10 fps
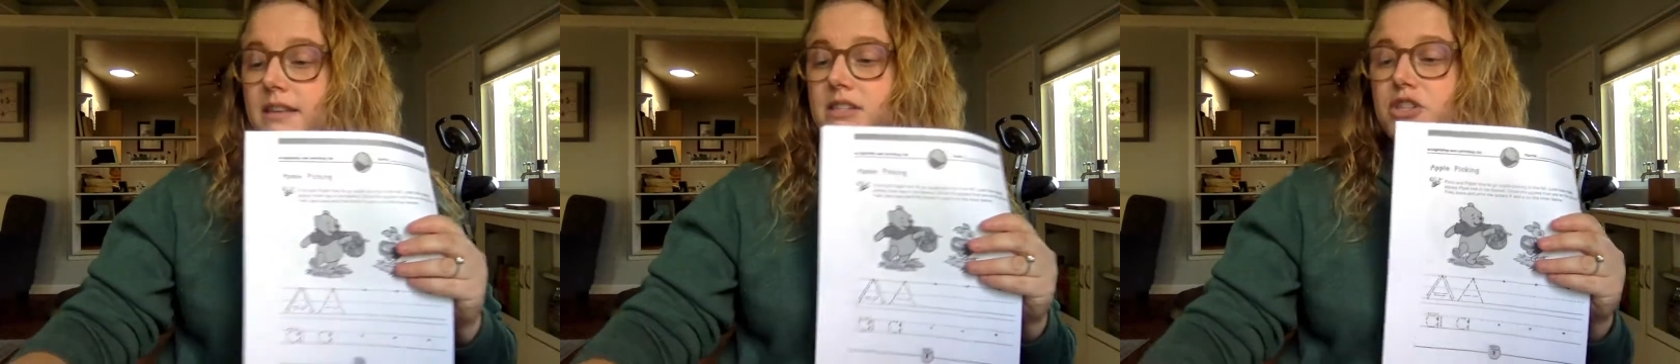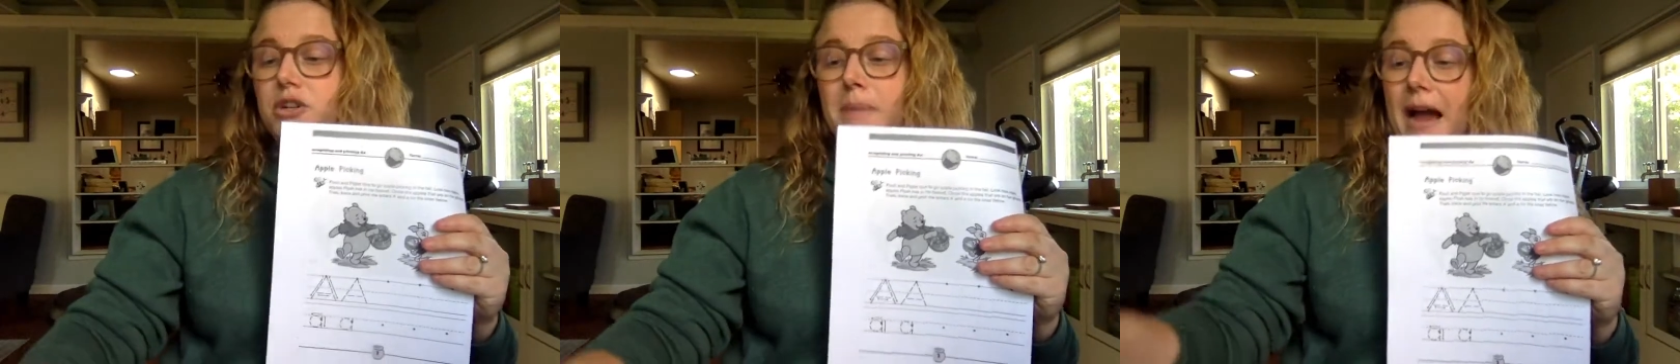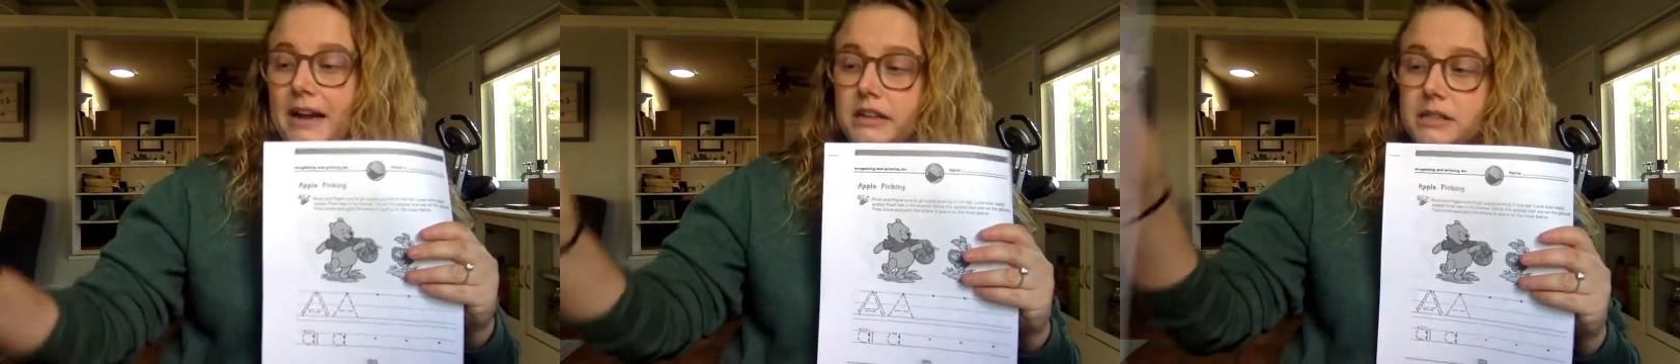These two
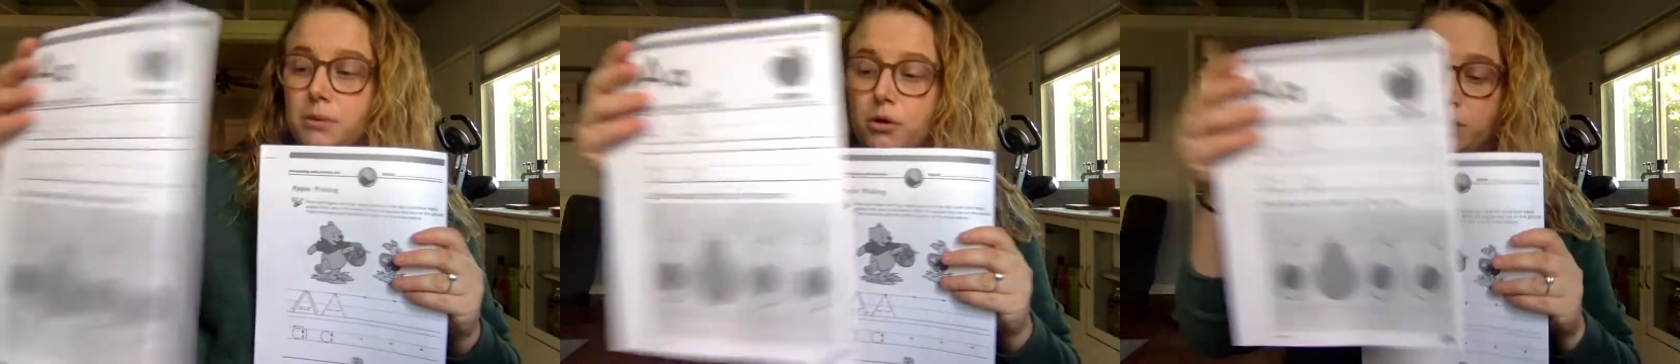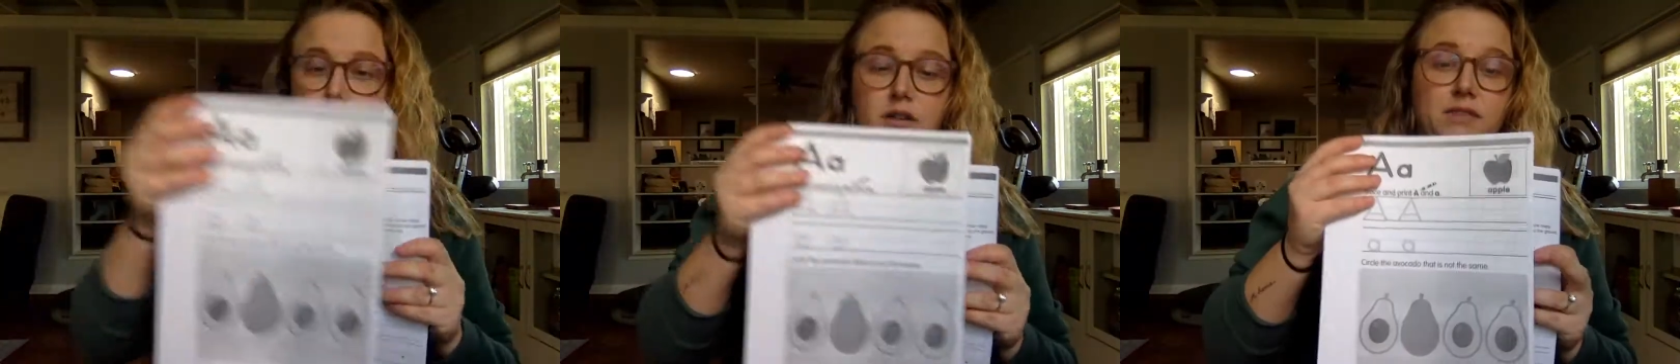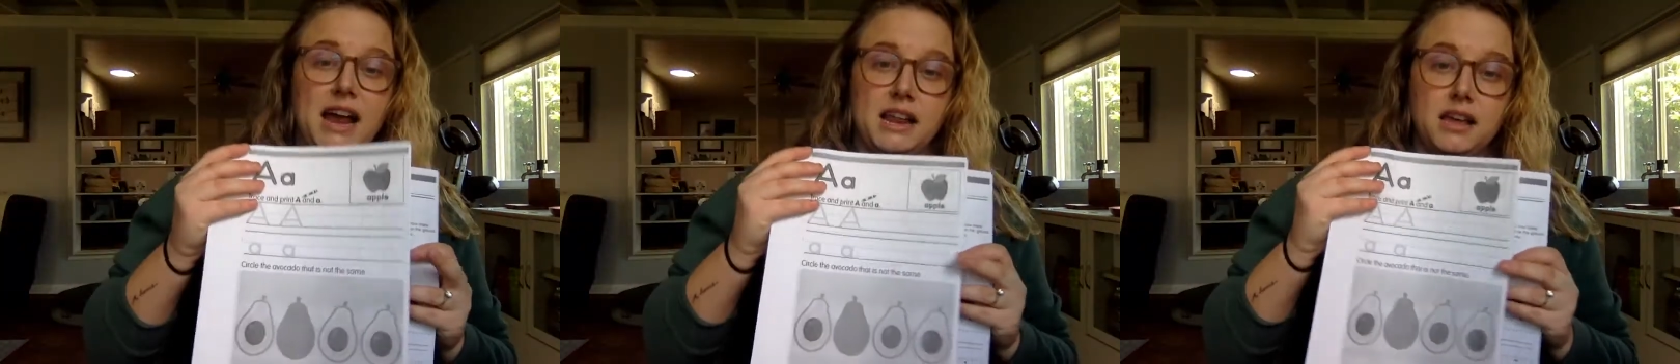packets both work on
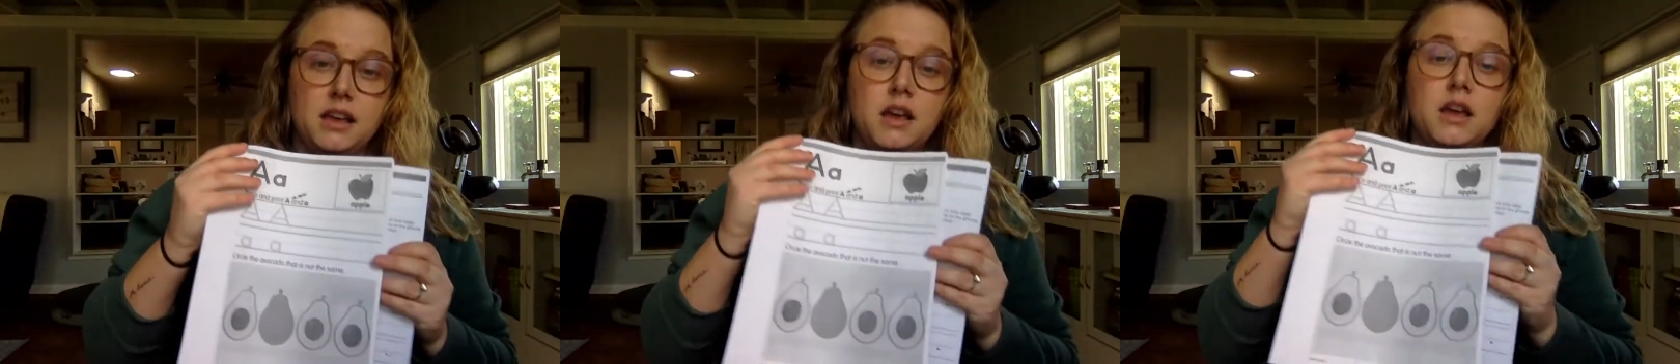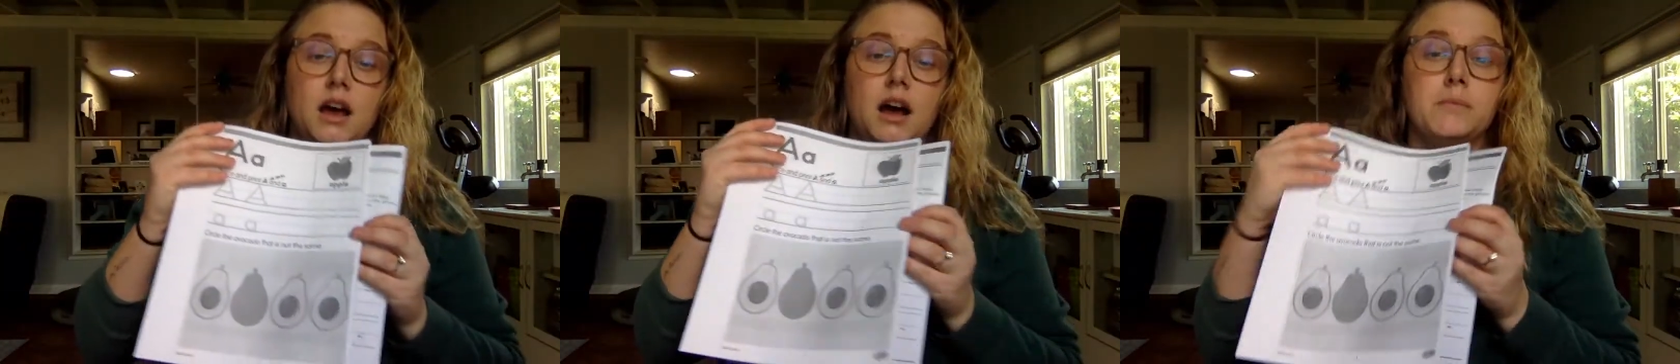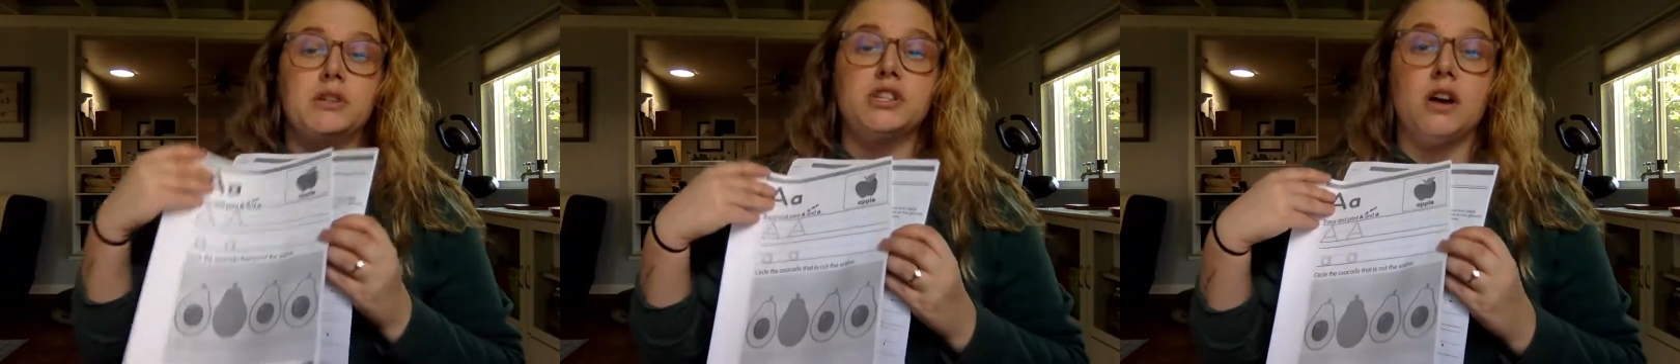writing,
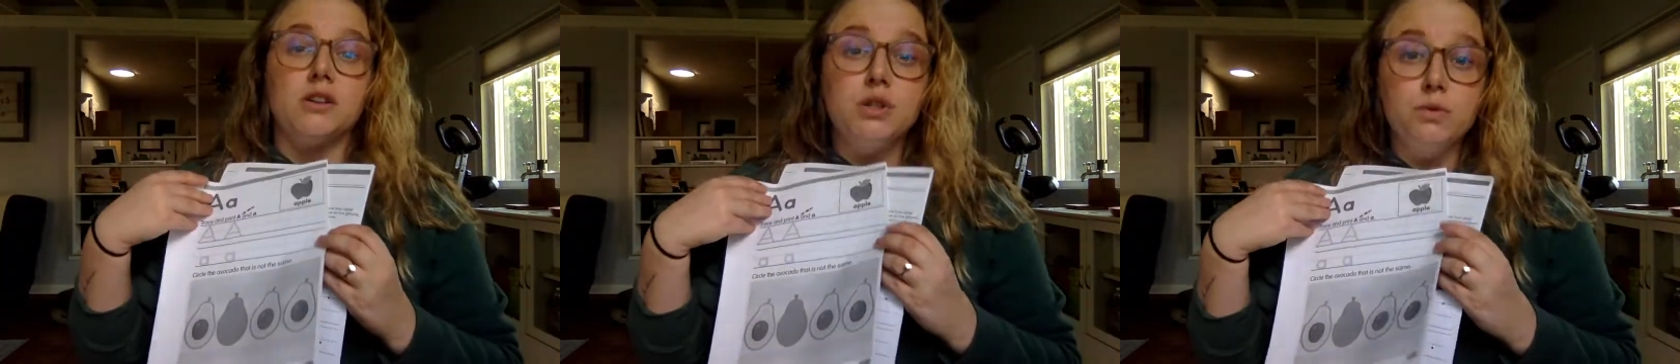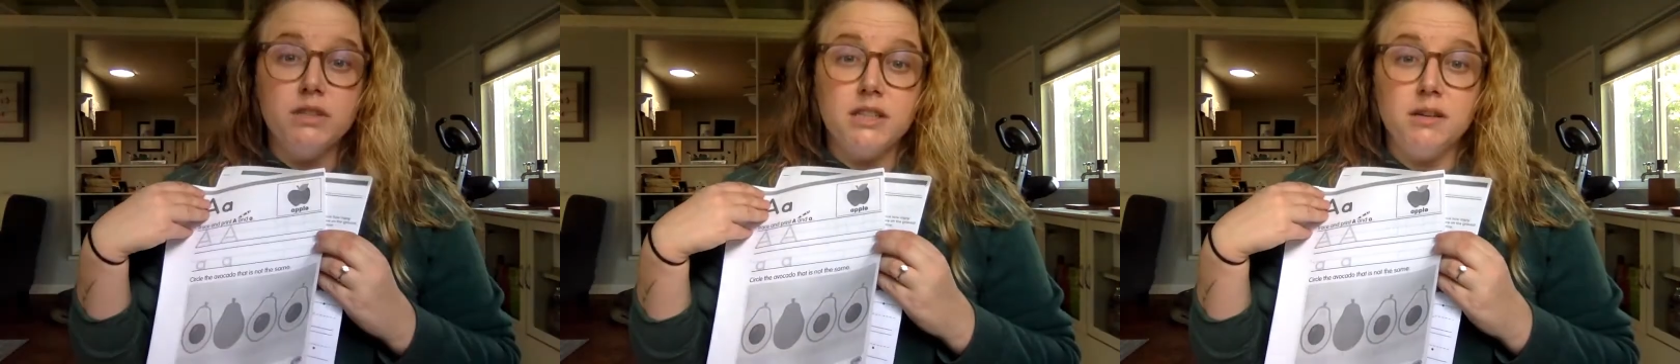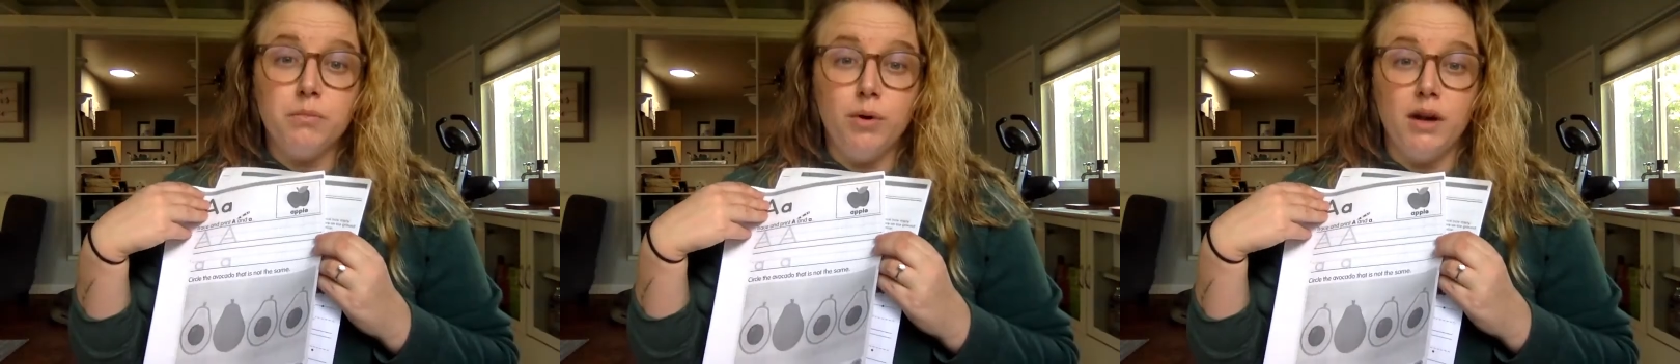um, which is also really
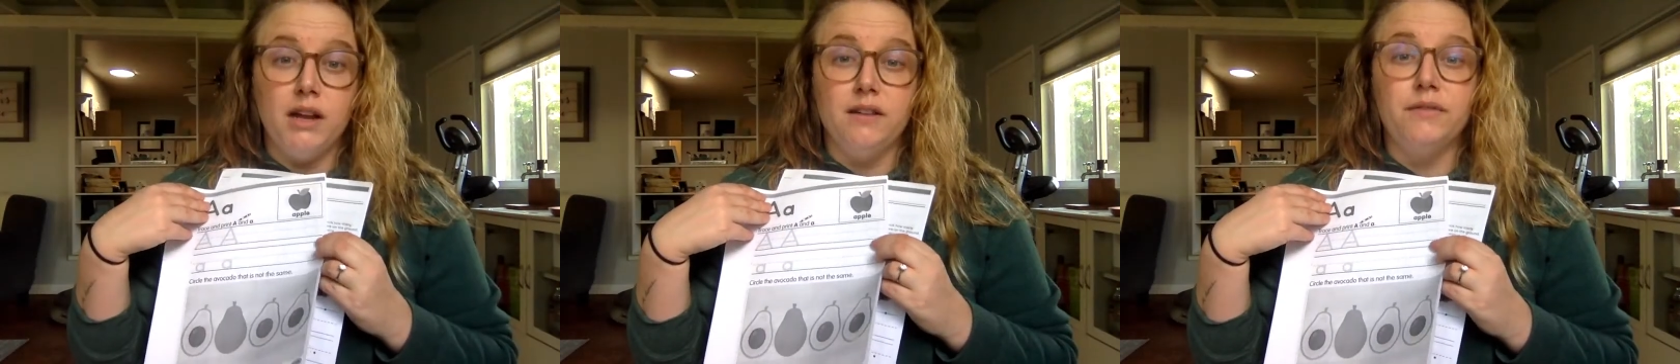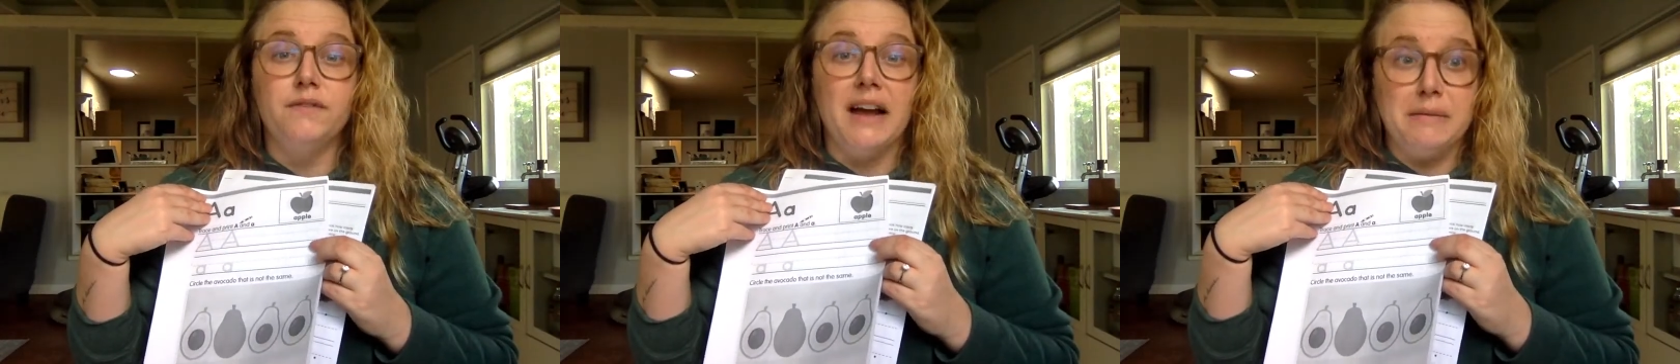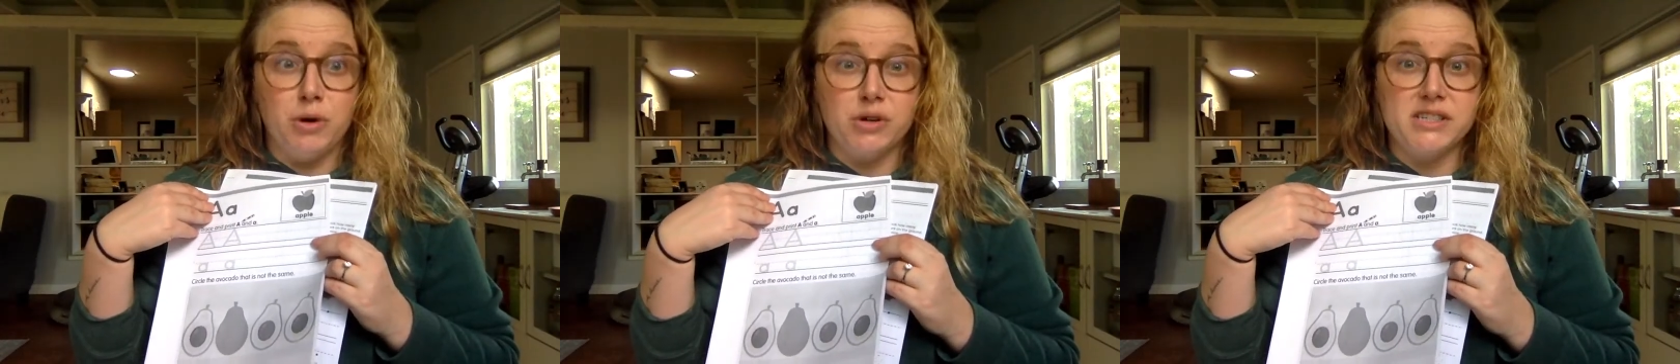important for
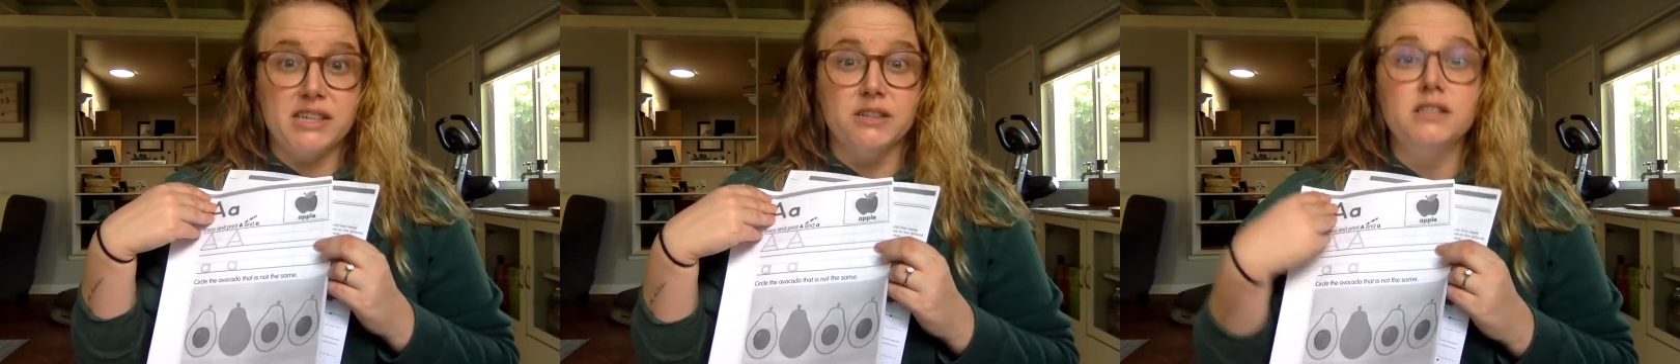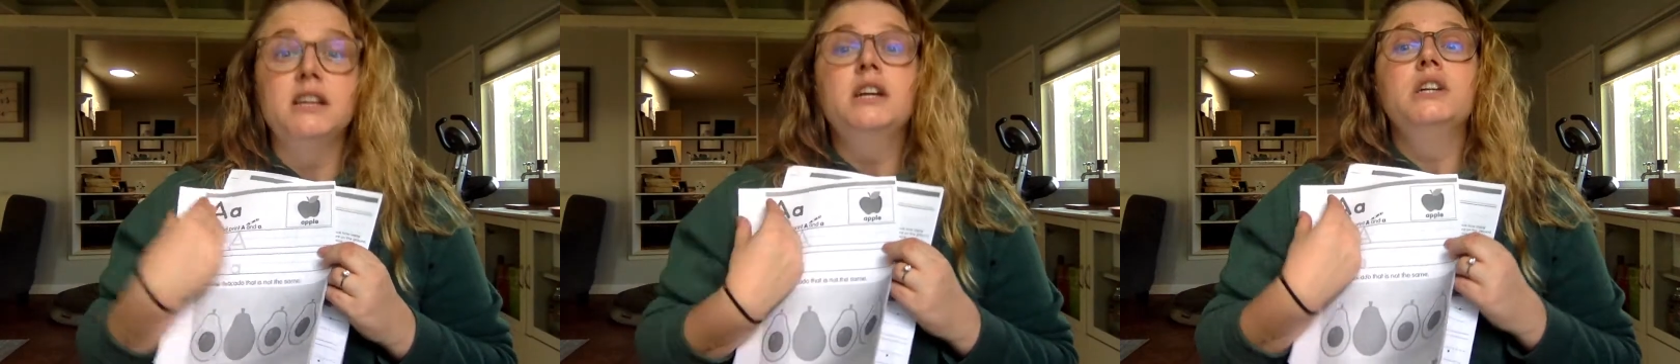fine motor skills.